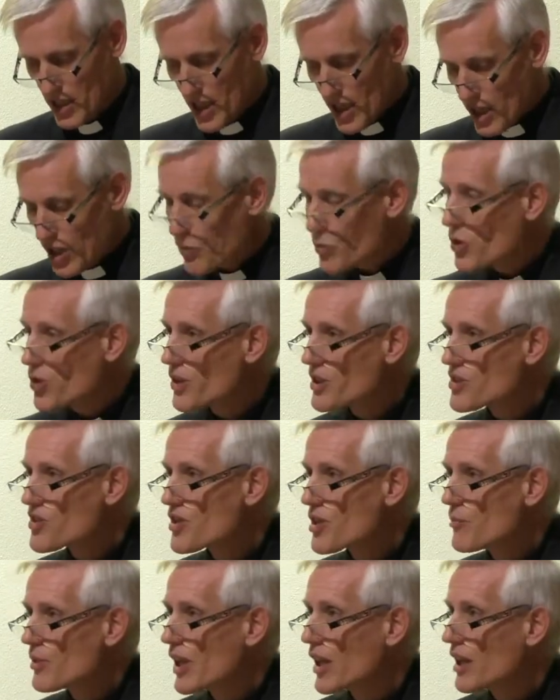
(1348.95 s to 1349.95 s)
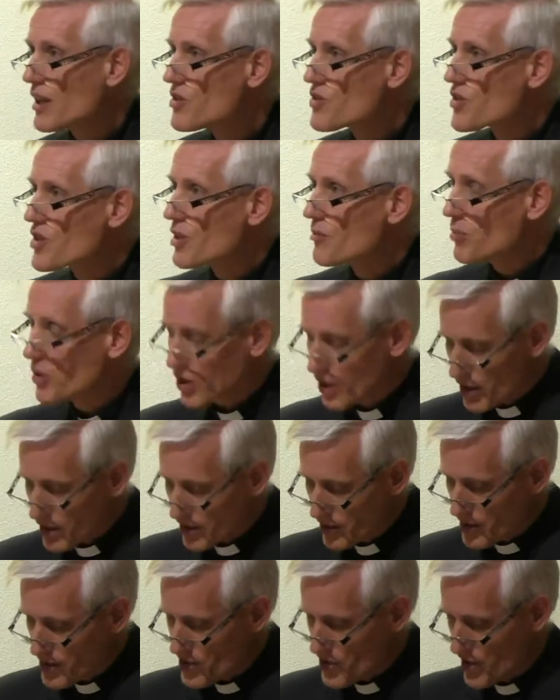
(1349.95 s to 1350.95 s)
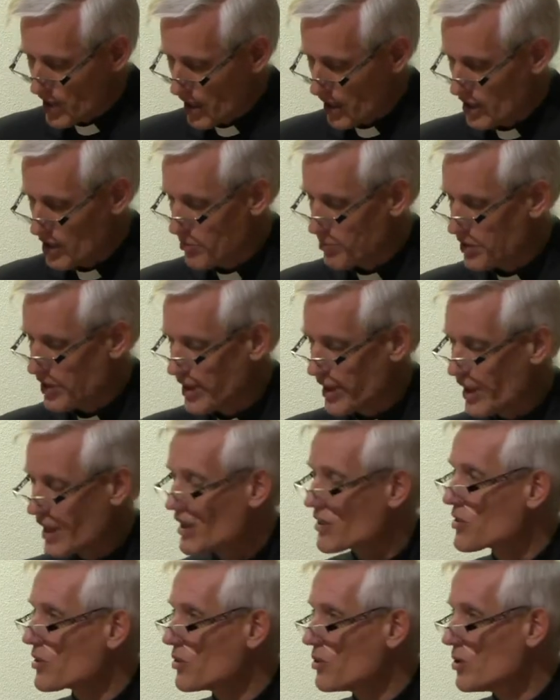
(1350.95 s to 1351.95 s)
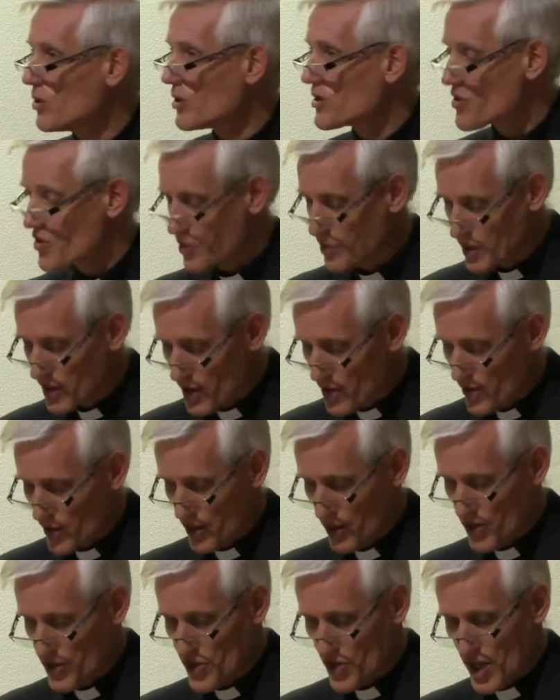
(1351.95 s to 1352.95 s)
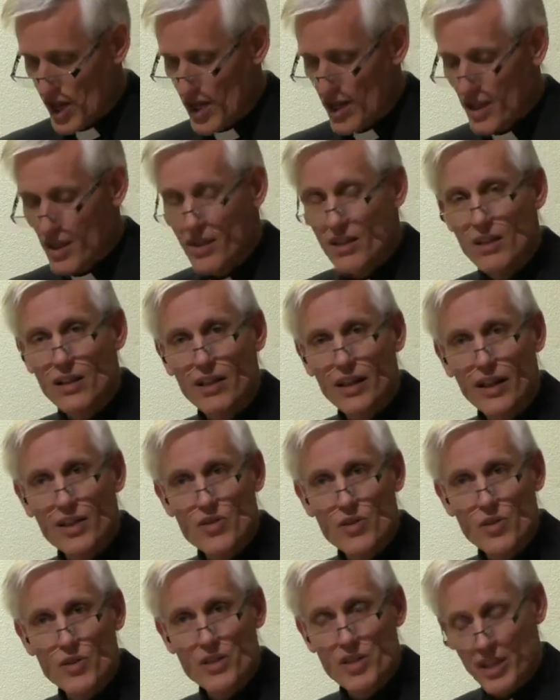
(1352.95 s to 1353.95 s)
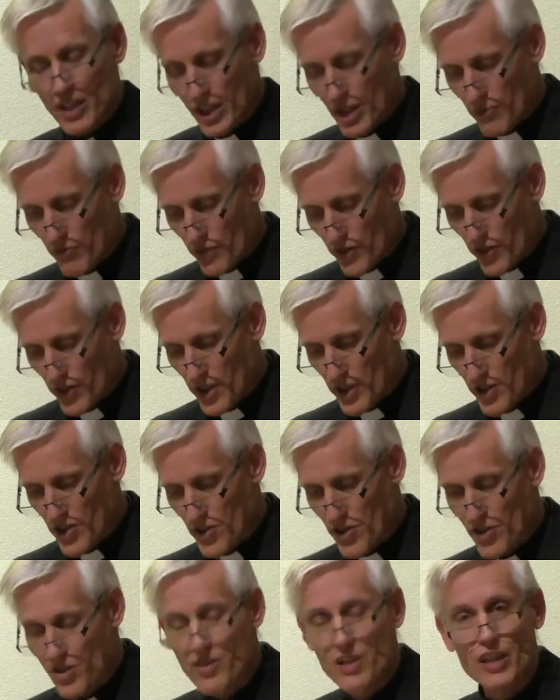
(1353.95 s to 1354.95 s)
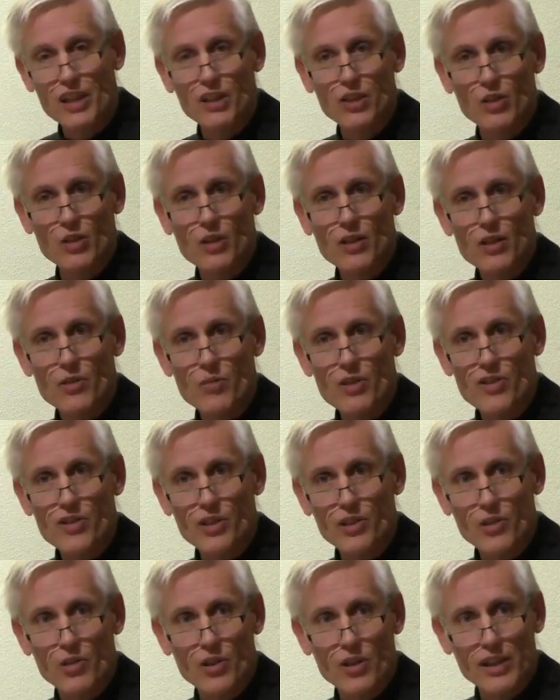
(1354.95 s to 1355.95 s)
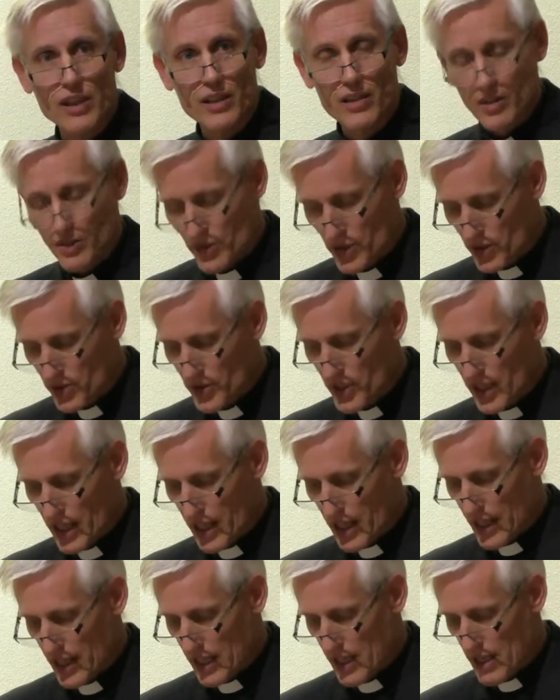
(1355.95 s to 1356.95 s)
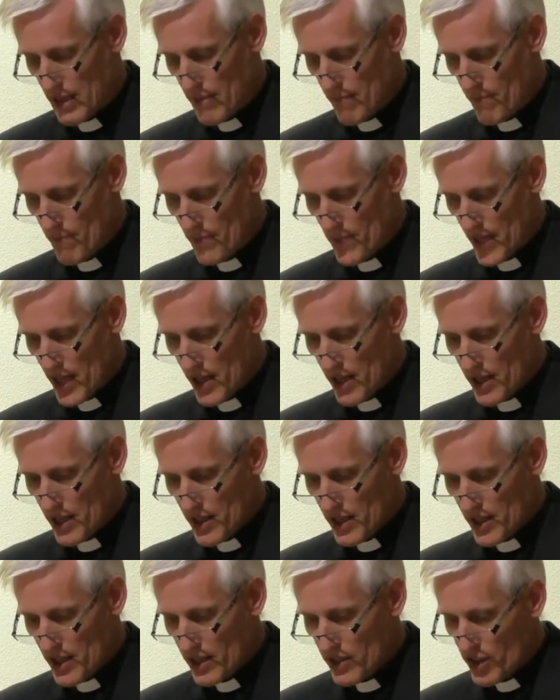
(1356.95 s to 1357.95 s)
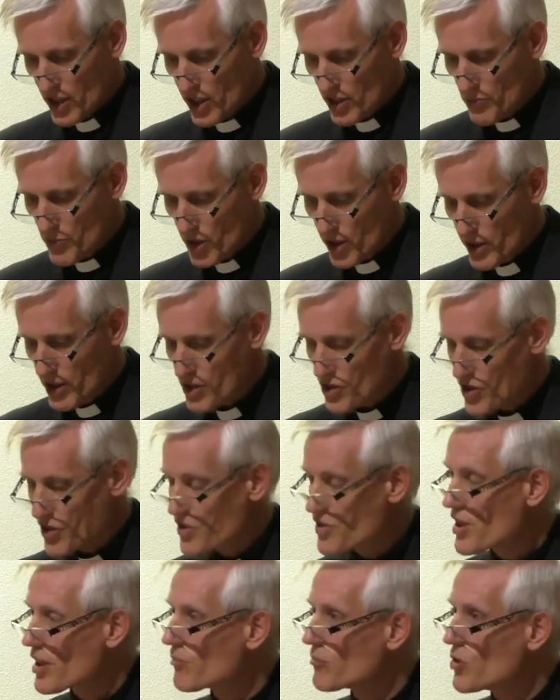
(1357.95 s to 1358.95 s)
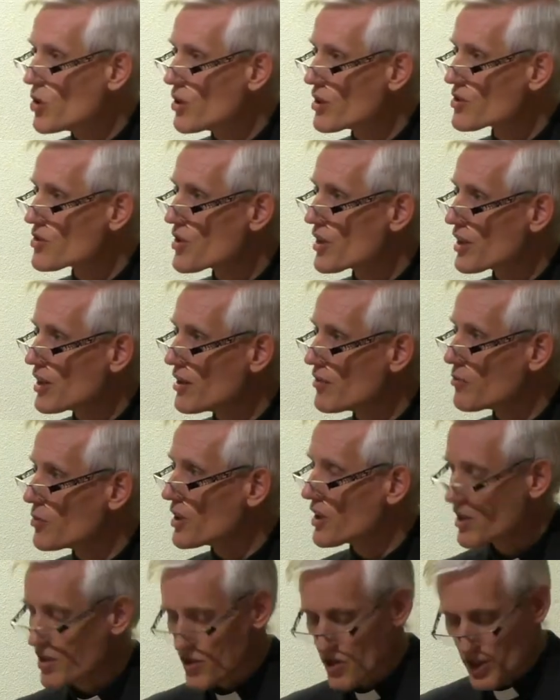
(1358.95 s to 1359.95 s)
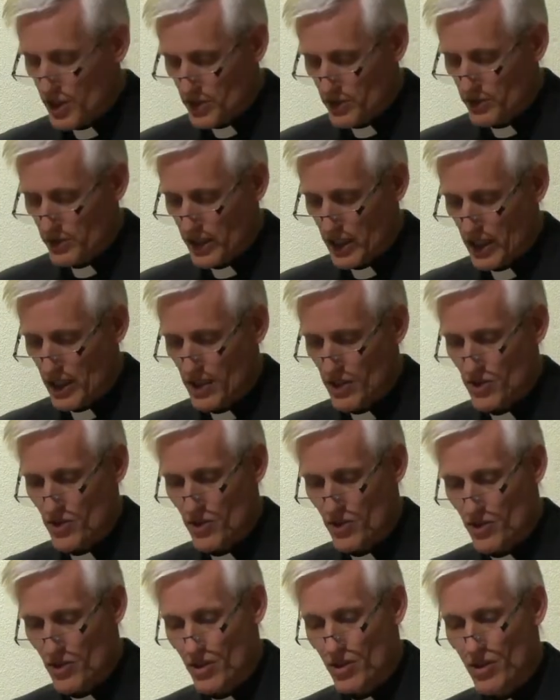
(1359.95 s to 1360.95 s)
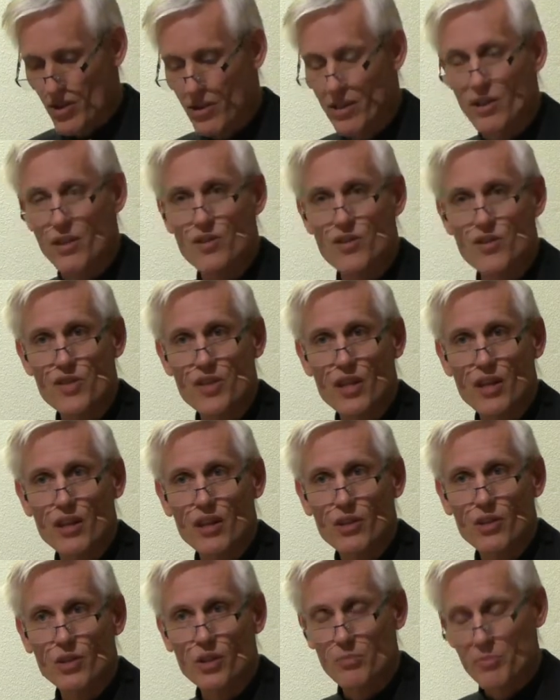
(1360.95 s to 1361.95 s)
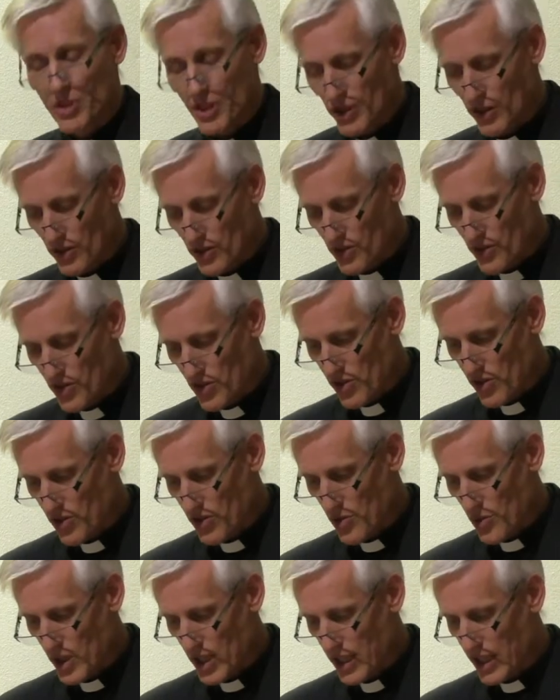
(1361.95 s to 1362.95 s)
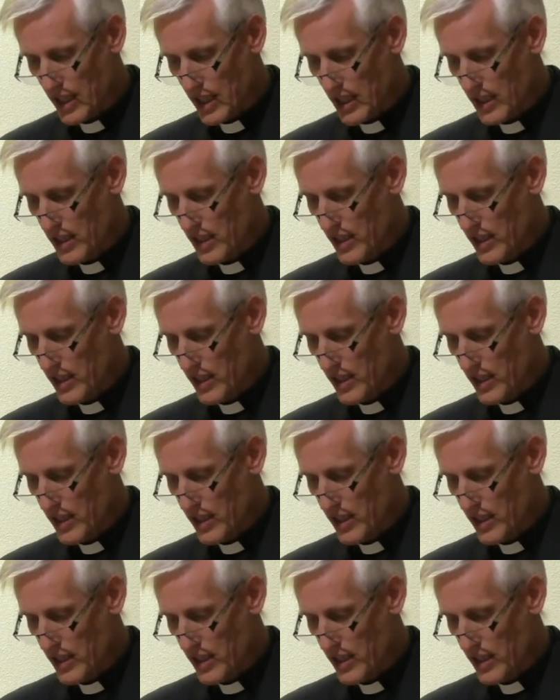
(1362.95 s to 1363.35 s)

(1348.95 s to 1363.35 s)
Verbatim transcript: He warns them against hypocrisy in applying the law to others, exhorting them first to deal with the log in their own eye. And he admonishes them not to give what is holy to dogs or pearls to swine,